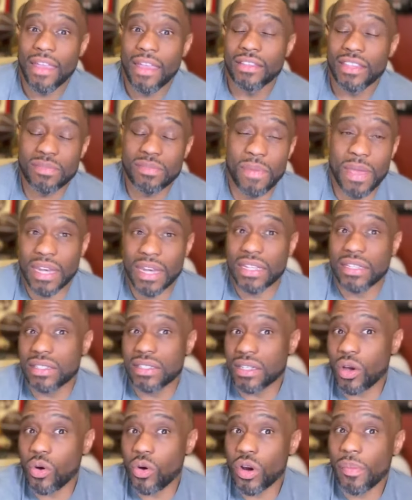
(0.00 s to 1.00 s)
This man is
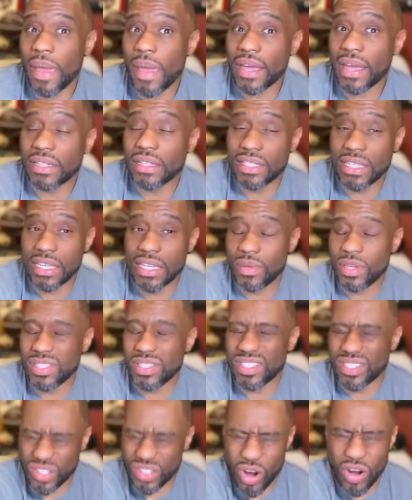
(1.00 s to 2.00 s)
the quarterback of the team.
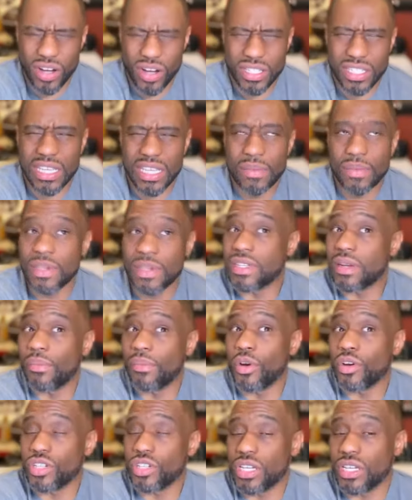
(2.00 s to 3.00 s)
He's the star of the team. He's an
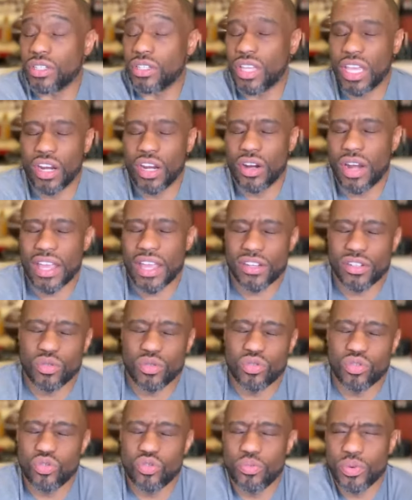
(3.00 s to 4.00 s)
emerging
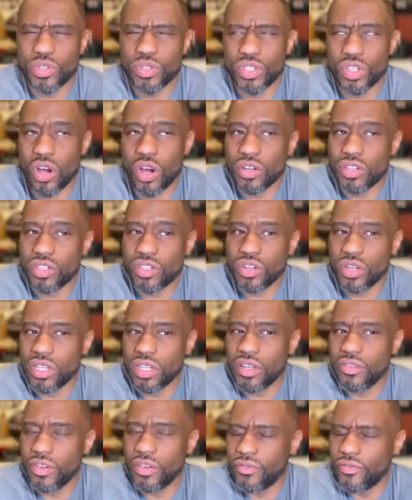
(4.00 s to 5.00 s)
international superstar,
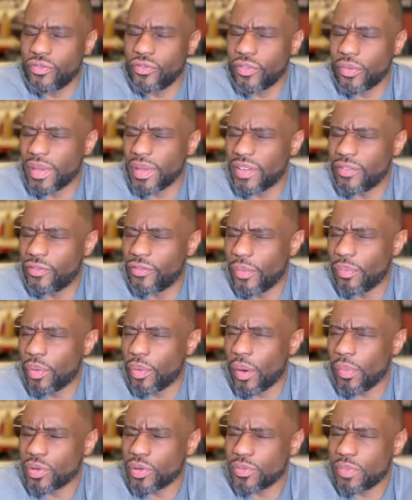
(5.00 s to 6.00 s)
certainly from the
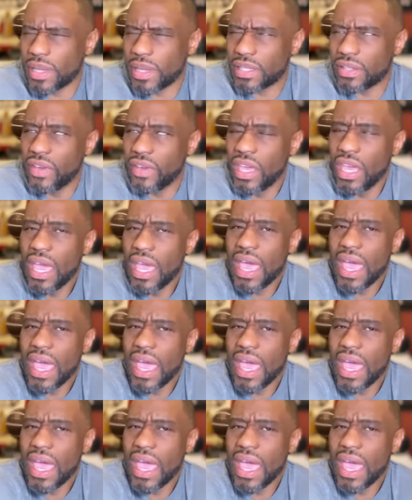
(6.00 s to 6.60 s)
football perspective.